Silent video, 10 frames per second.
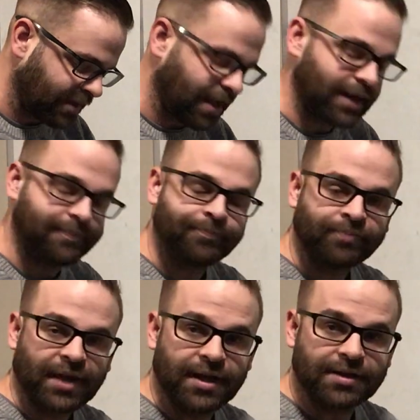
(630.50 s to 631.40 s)
that
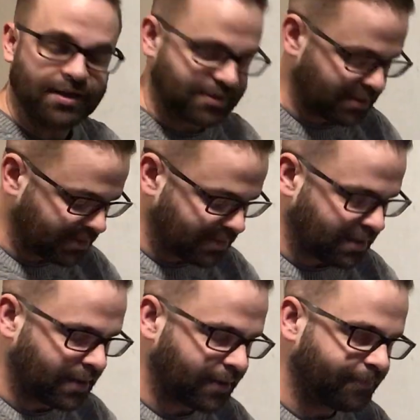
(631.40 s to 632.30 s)
it doesn't
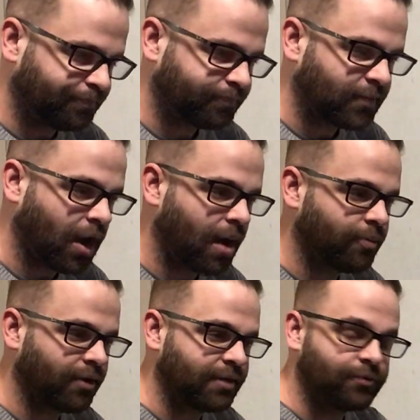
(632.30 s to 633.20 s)

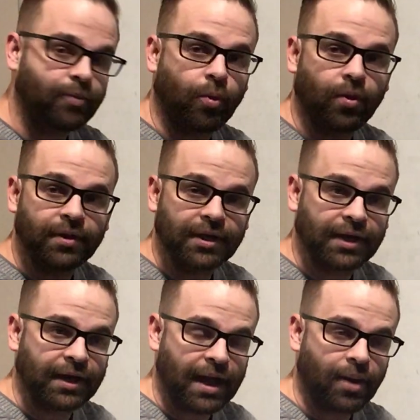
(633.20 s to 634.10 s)
operate for more than
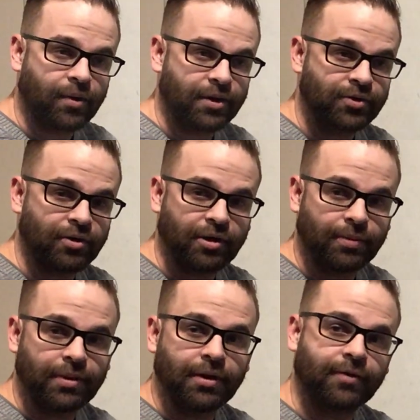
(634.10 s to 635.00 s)
an hour in a 2 hour
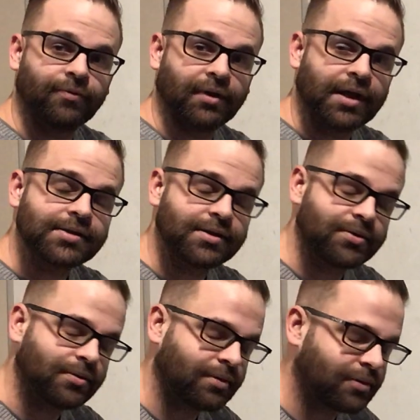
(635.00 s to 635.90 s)
period for less than
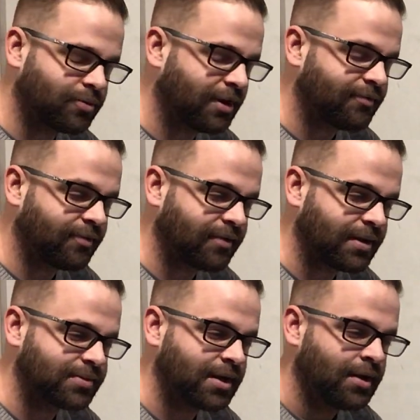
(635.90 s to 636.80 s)
225
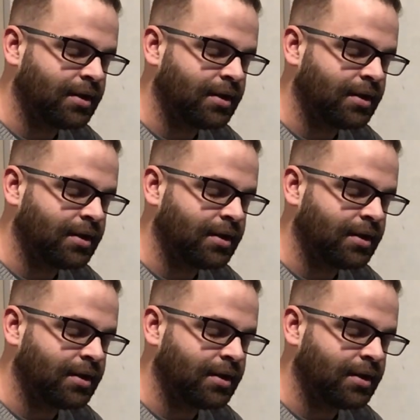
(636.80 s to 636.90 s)
amps,